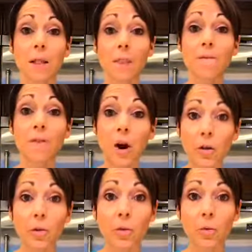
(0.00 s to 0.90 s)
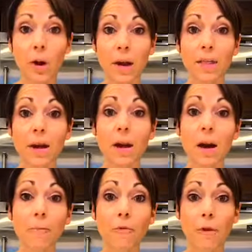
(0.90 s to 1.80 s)
The farther away they
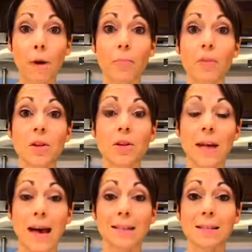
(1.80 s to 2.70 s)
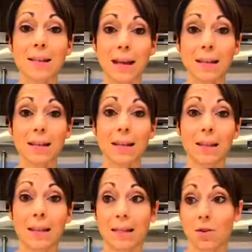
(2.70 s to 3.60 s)
come from, the less likely
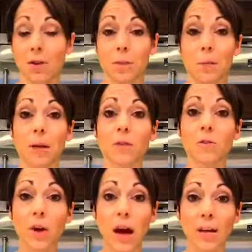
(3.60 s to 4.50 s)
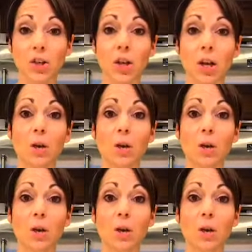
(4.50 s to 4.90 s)
that they're going to be as fresh,